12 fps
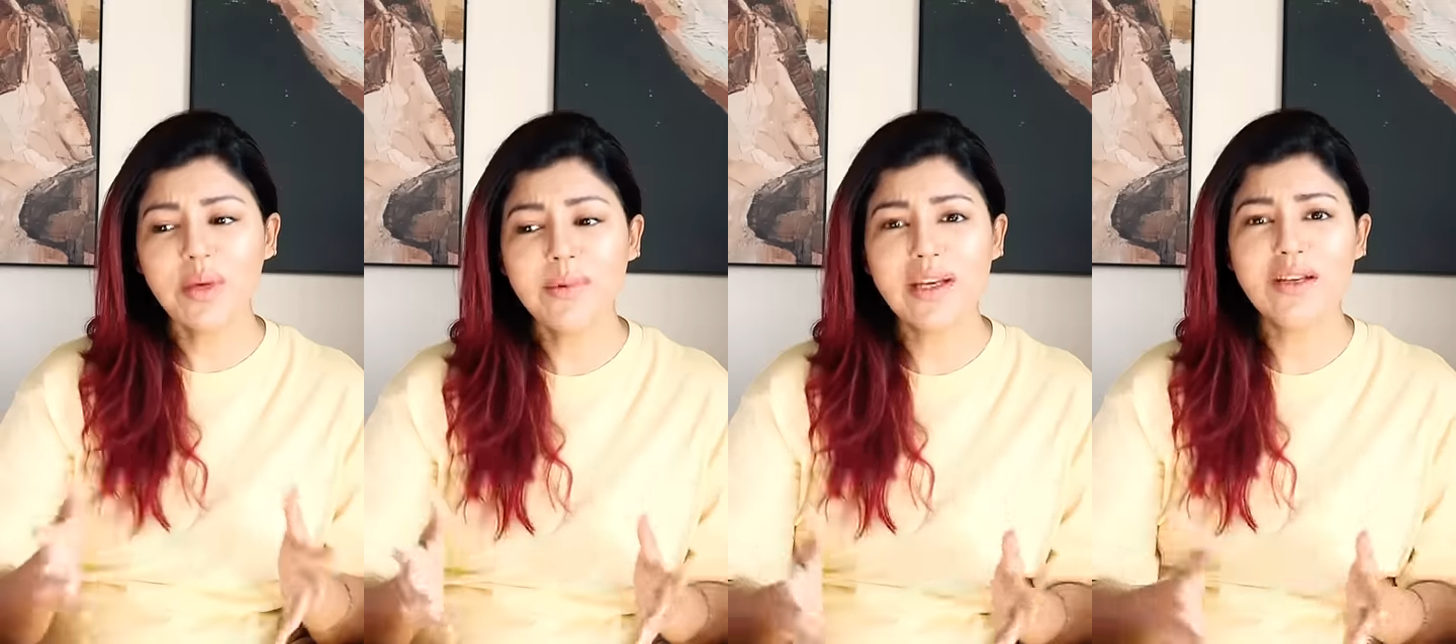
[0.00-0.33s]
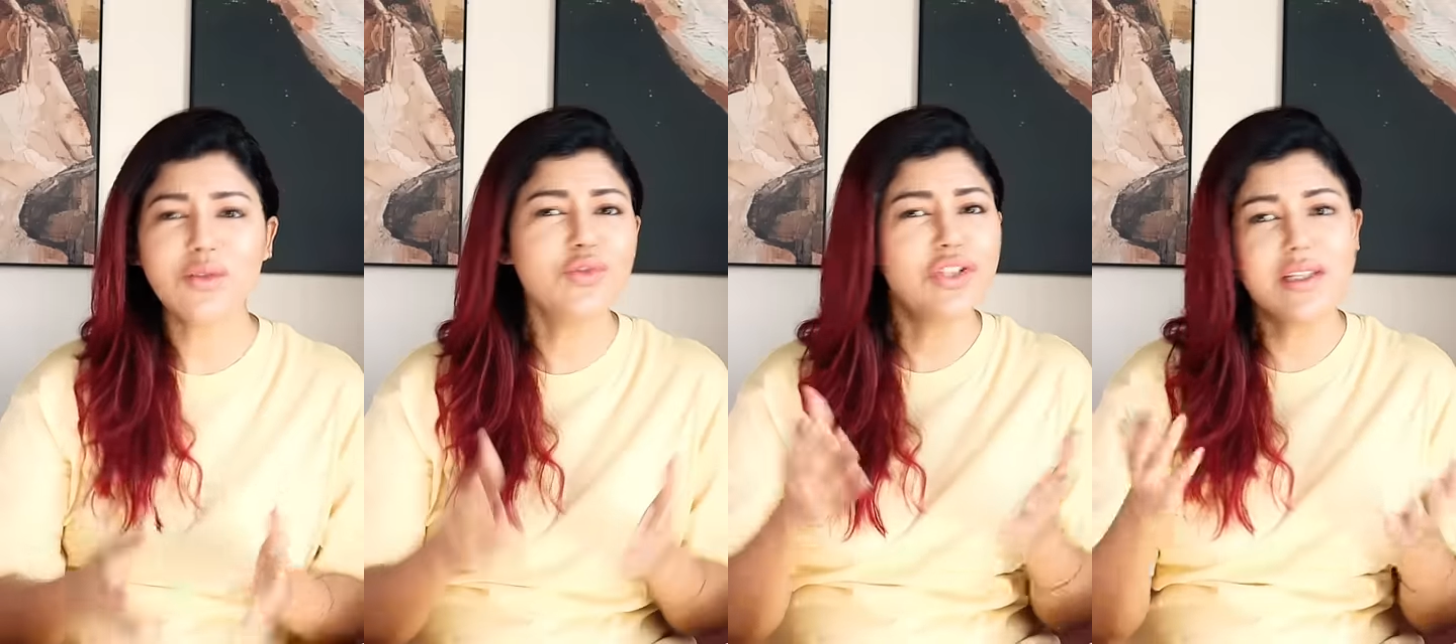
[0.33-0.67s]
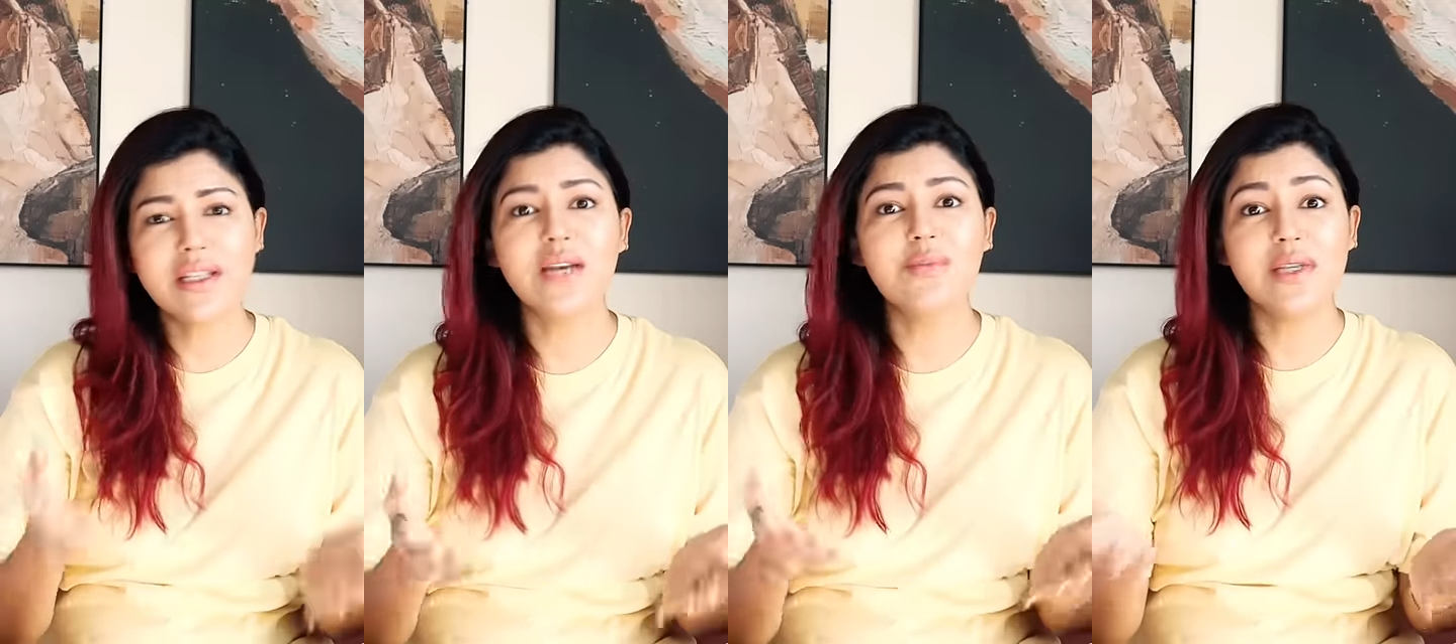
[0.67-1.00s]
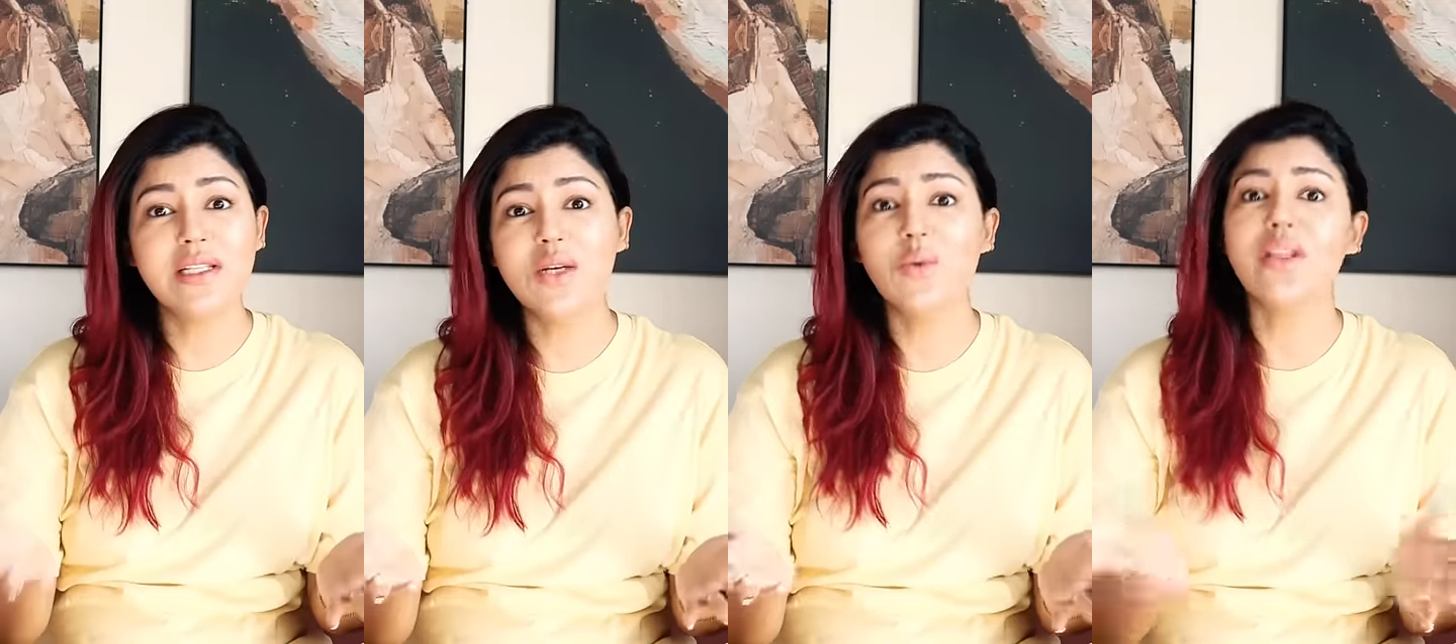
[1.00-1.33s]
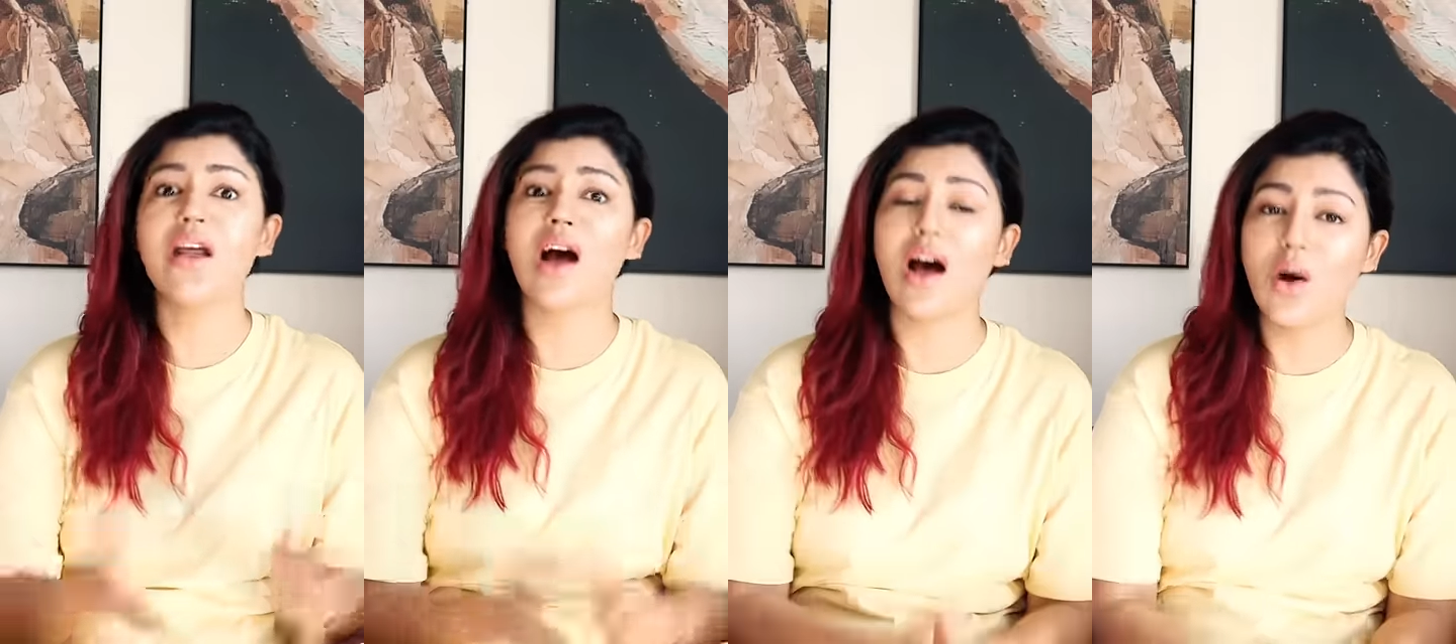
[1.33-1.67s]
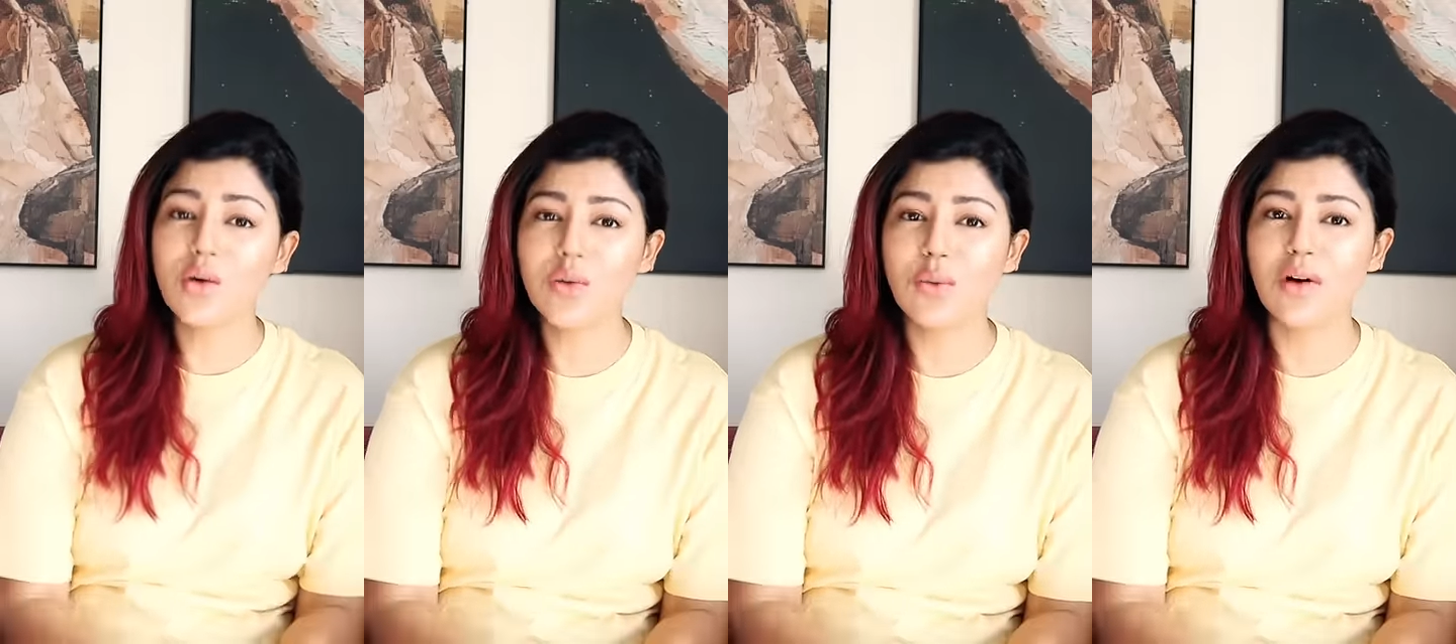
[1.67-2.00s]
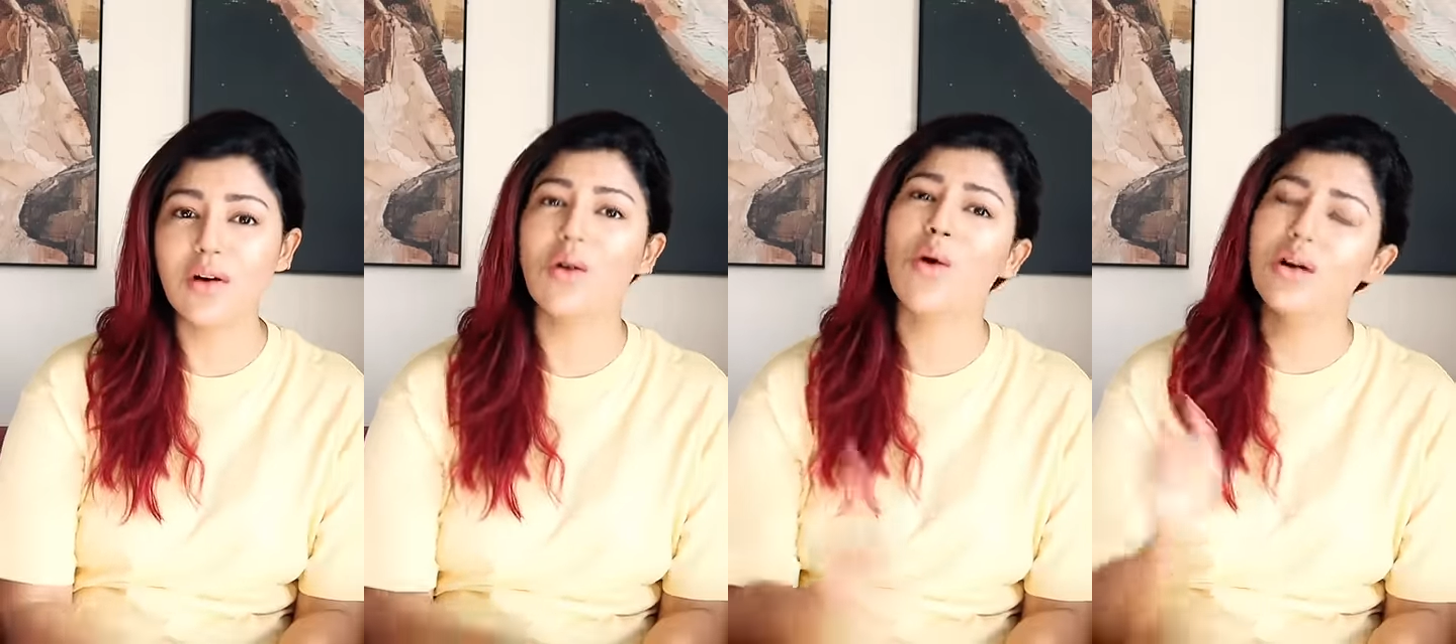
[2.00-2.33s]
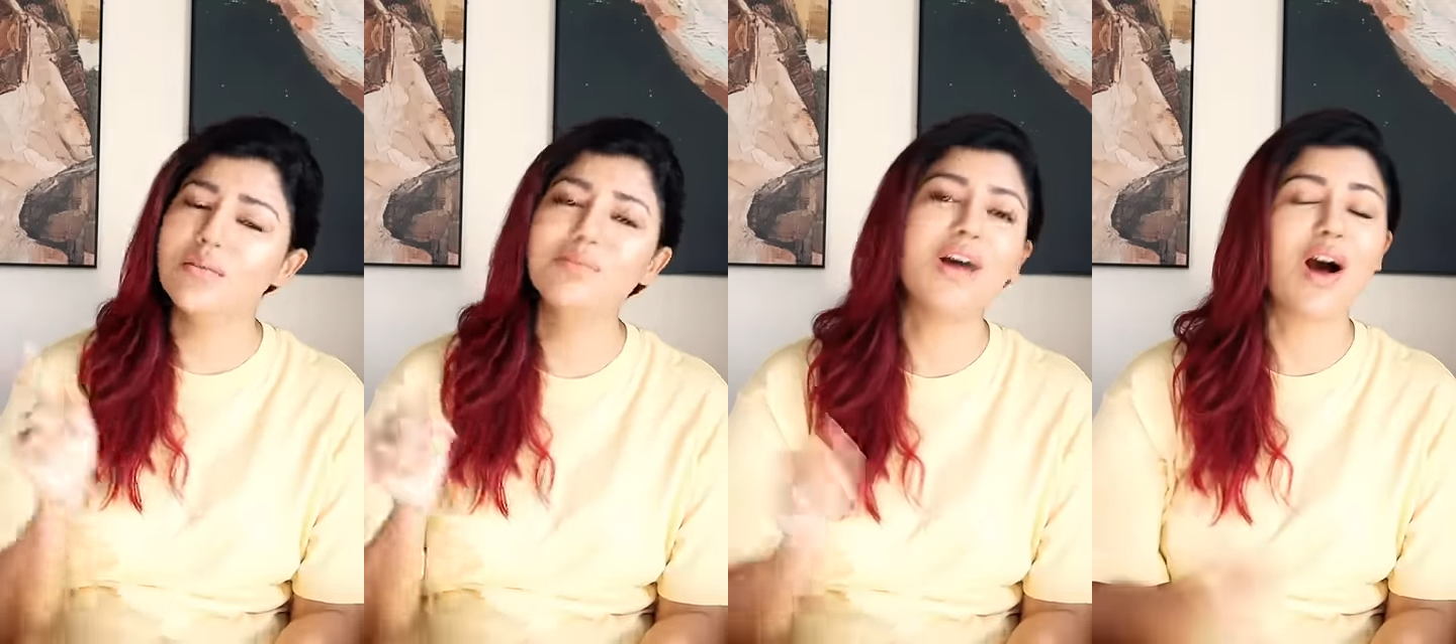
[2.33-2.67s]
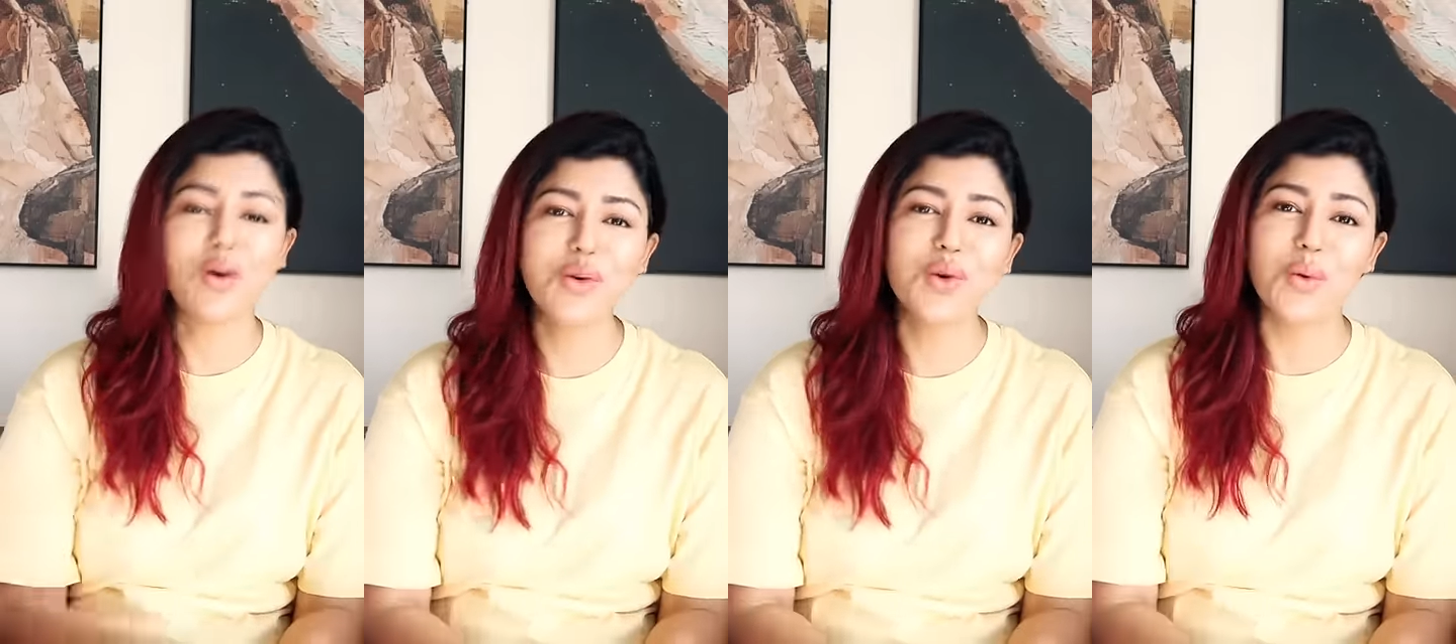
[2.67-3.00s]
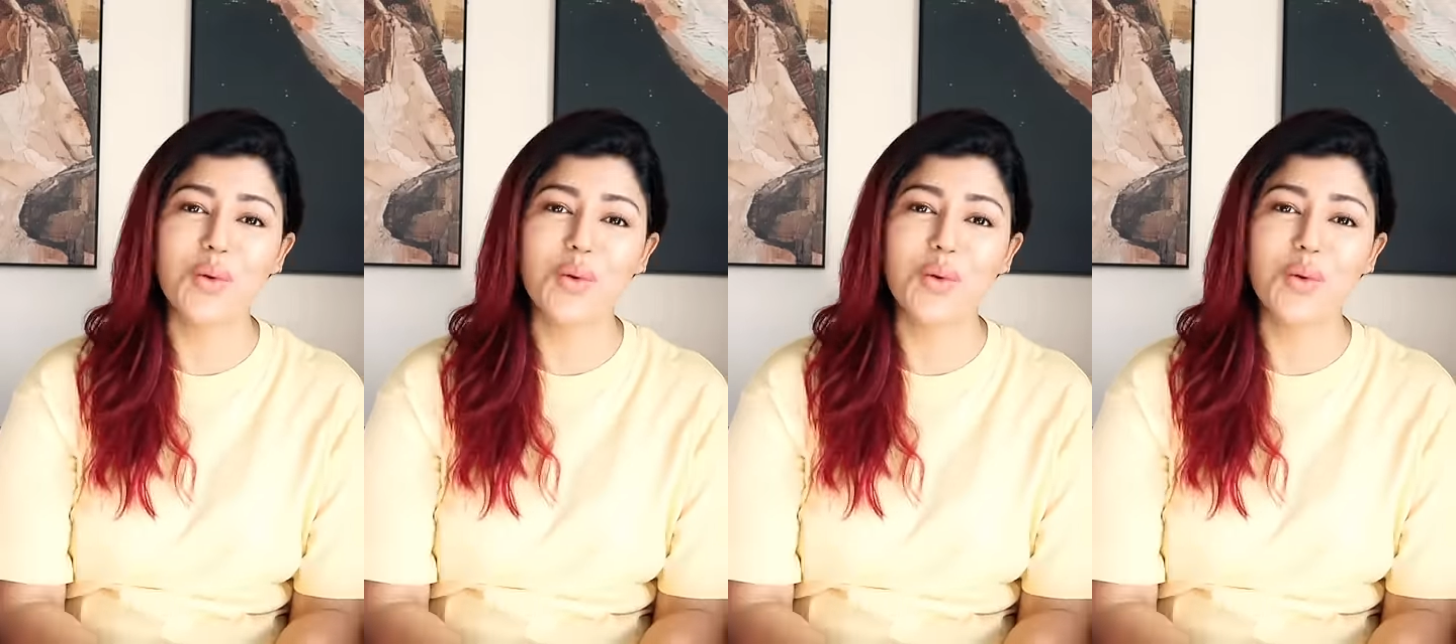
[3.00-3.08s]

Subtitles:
maybe you just get busy with housework or outdoor